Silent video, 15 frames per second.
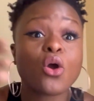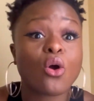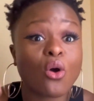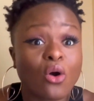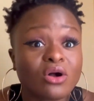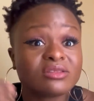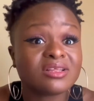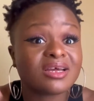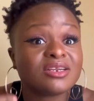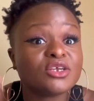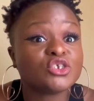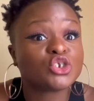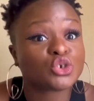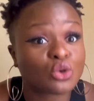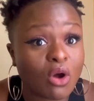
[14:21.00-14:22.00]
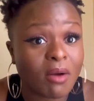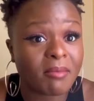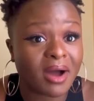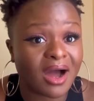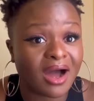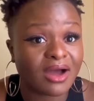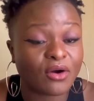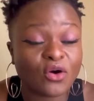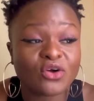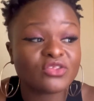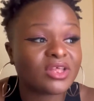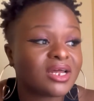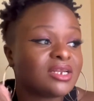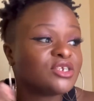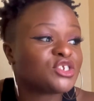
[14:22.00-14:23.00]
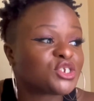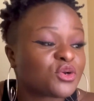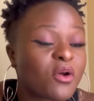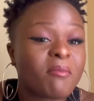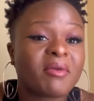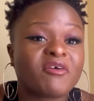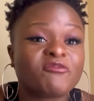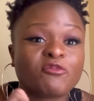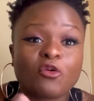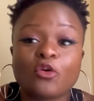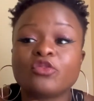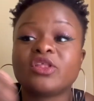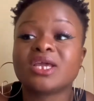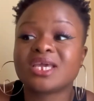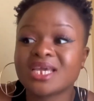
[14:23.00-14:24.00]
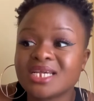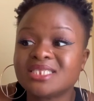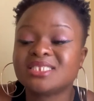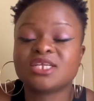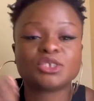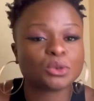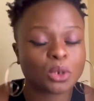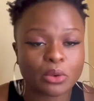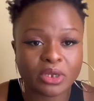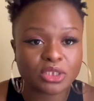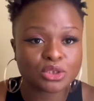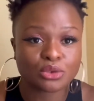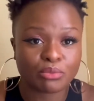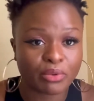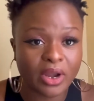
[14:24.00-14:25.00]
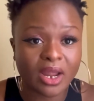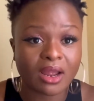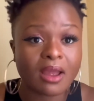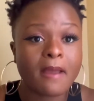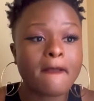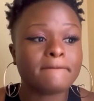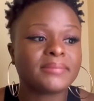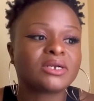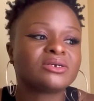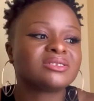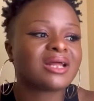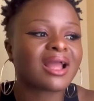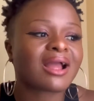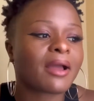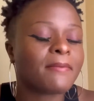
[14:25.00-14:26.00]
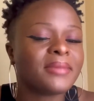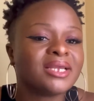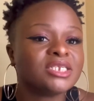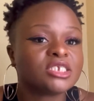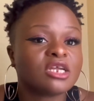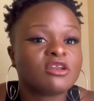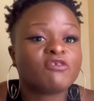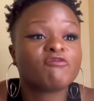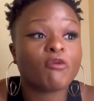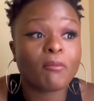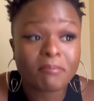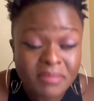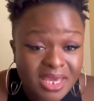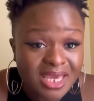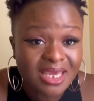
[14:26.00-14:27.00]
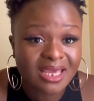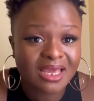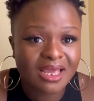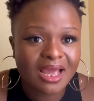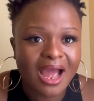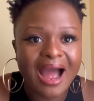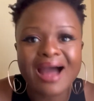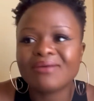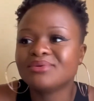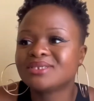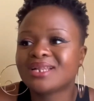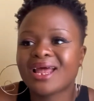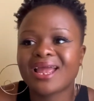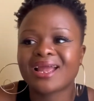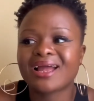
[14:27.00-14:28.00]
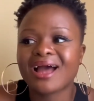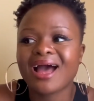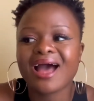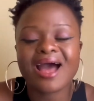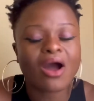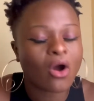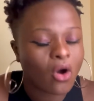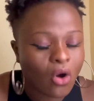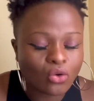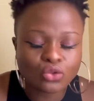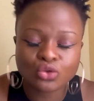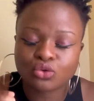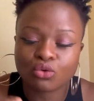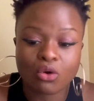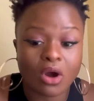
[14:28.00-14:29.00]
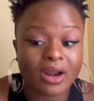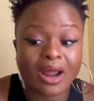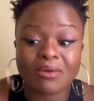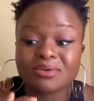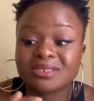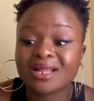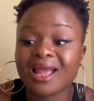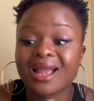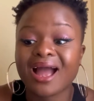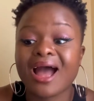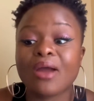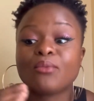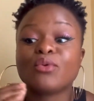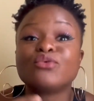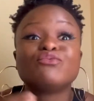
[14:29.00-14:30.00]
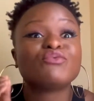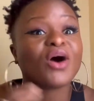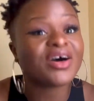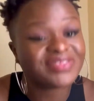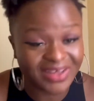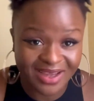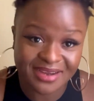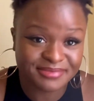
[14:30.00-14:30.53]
All that is trauma. All that is trauma for the kids that you're going to bring. Because like I mentioned, for me, I was like, oath to God, I was like, I would rather